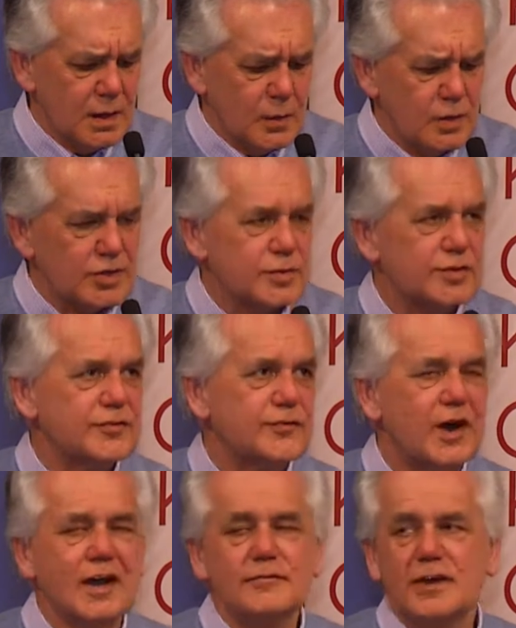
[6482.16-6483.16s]
which was
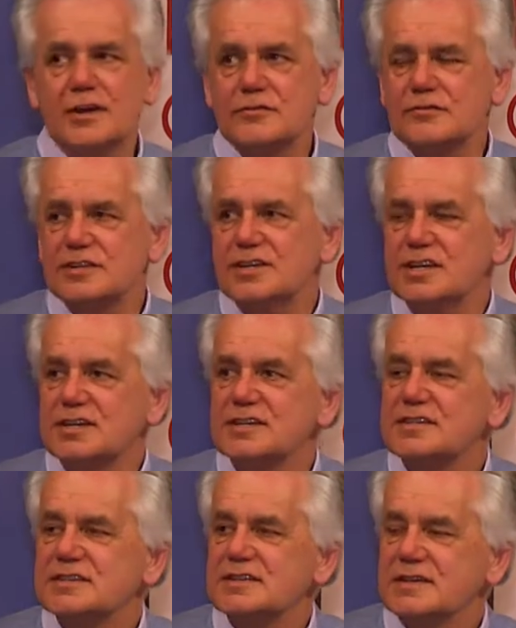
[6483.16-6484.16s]
500
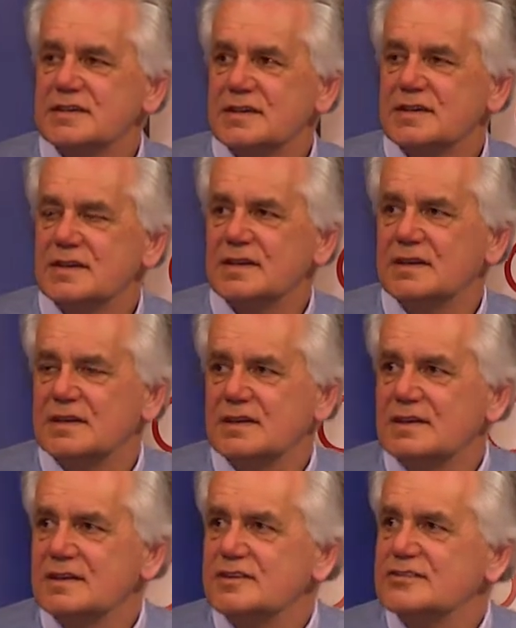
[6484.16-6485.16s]
years
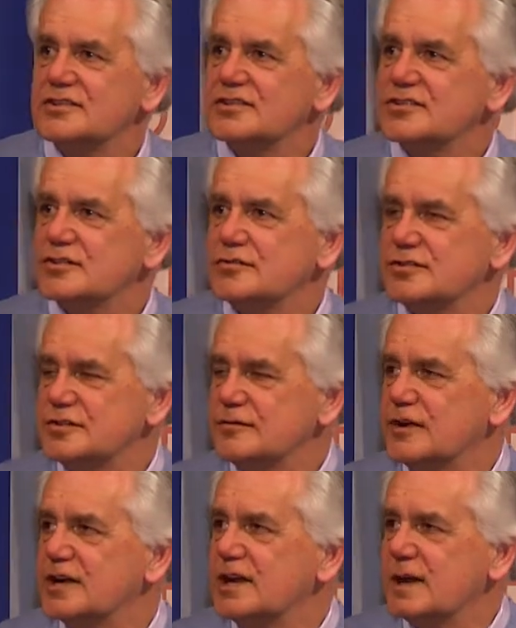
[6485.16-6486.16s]
since
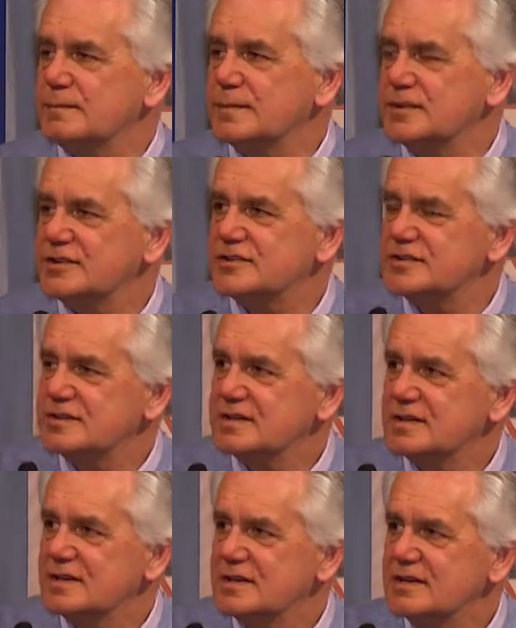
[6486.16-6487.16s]
Christopher Columbus
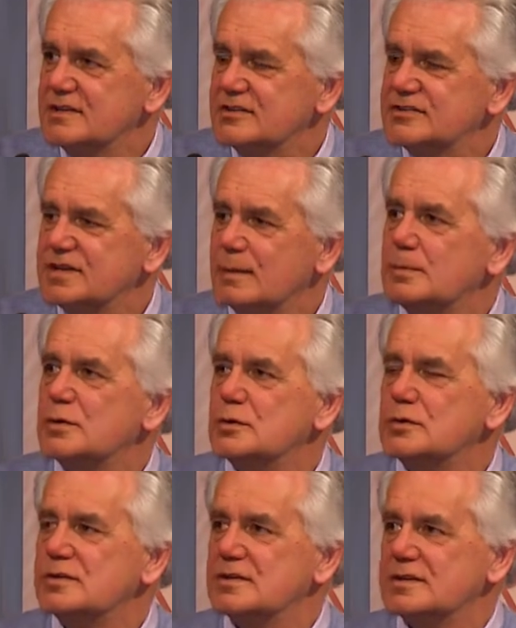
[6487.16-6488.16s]

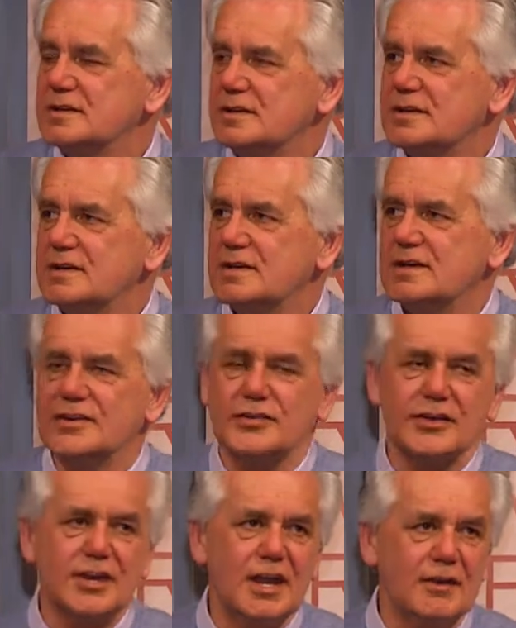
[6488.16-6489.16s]
stumbled into
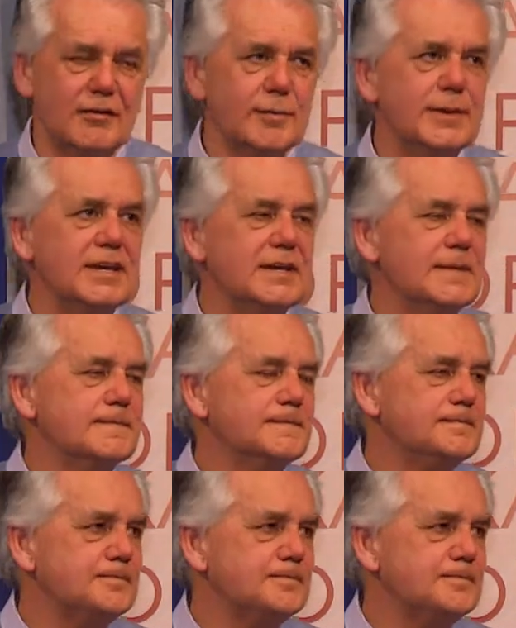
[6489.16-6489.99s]
the Caribbean.